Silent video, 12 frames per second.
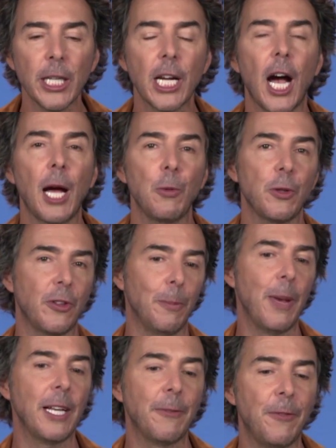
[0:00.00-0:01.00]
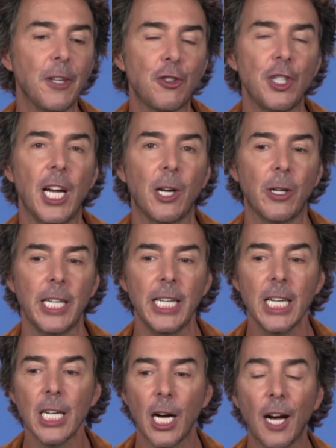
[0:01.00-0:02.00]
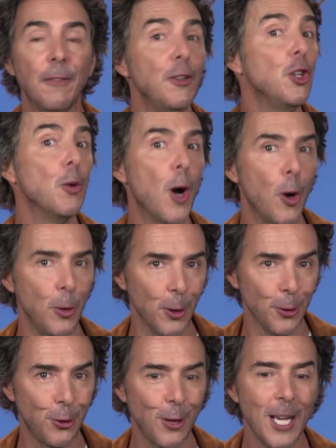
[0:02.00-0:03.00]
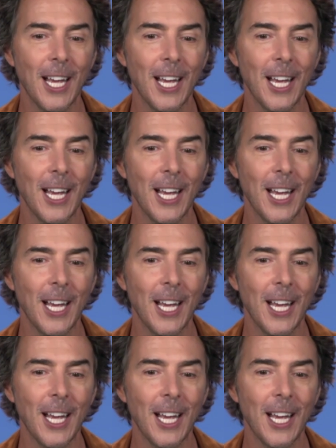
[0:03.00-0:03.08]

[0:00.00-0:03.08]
Guy was the beneficiary of new owners,